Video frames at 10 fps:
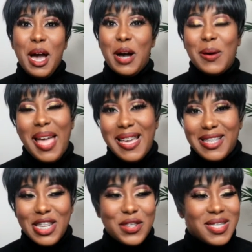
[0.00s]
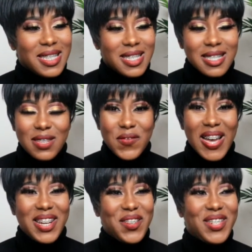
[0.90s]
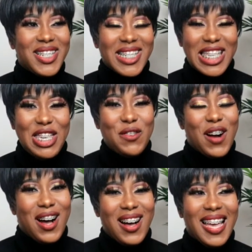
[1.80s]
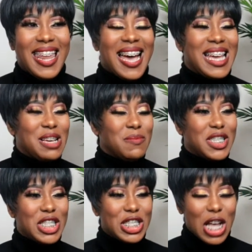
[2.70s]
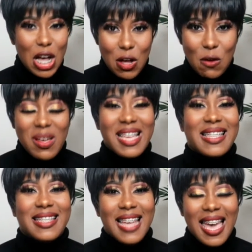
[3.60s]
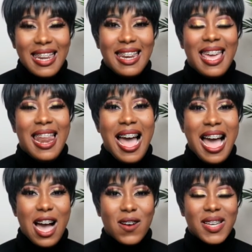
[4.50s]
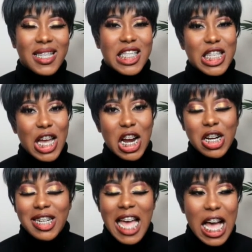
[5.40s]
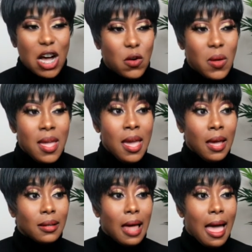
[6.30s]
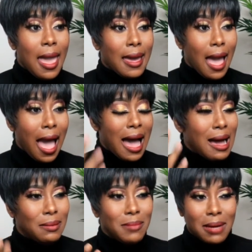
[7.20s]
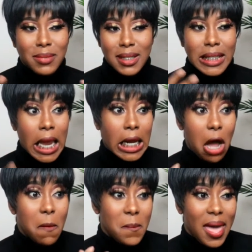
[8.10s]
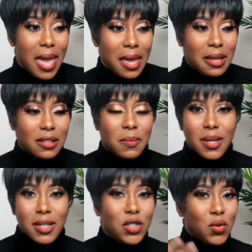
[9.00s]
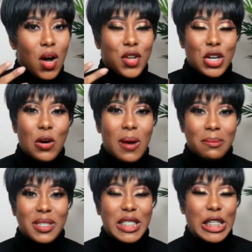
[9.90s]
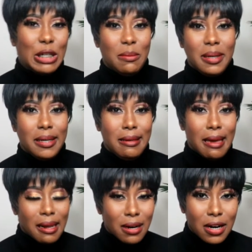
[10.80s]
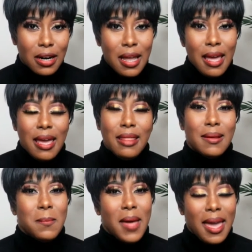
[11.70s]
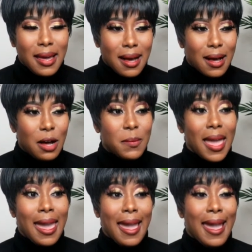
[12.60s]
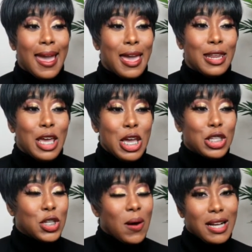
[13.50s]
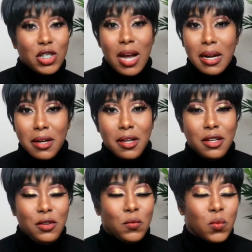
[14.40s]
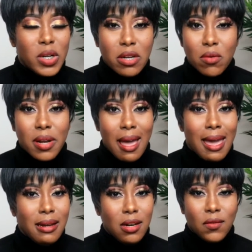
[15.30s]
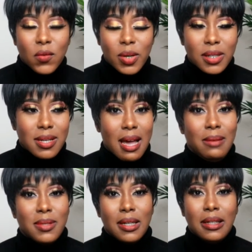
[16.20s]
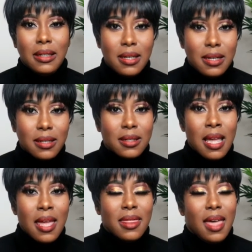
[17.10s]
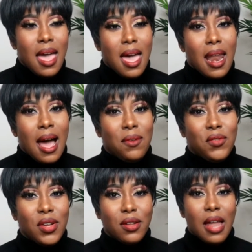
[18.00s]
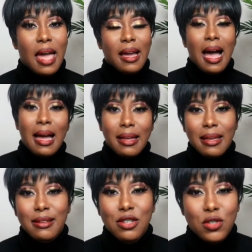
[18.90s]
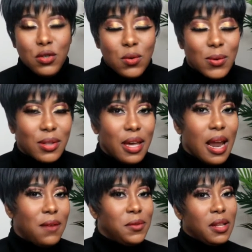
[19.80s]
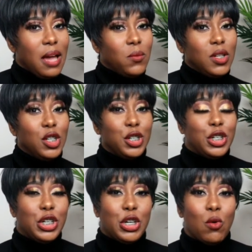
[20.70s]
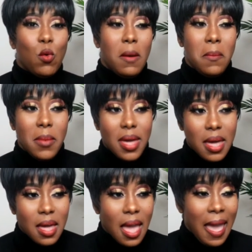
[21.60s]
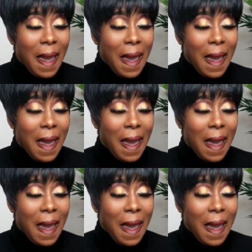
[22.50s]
Okay, so this is the final look, you all, and I am so excited at how it turned out. Like, I'm just like amazed, because you all know I'm still a beginner in the makeup, and so I try to recreate different types of looks that I feel like I can do, or that I feel like will look good on me.